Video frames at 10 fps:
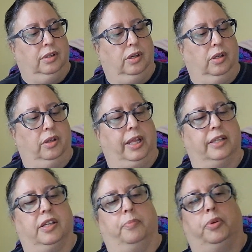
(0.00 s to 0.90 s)
Oh,
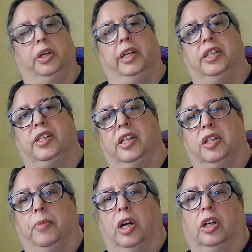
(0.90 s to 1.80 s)
that's a pretty stitch
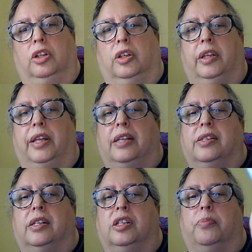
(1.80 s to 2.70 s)
marker. Look at that
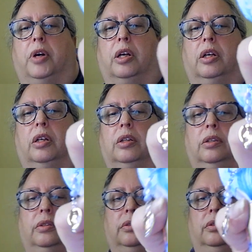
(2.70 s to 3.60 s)
stitch marker.
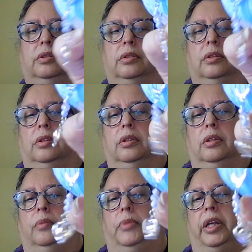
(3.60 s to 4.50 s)

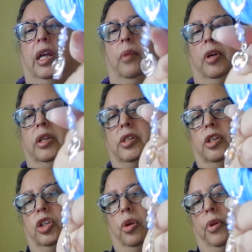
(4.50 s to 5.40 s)
My camera isn't
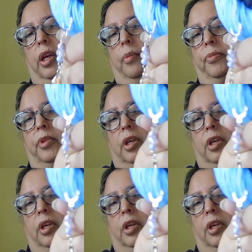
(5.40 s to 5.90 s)
showing up the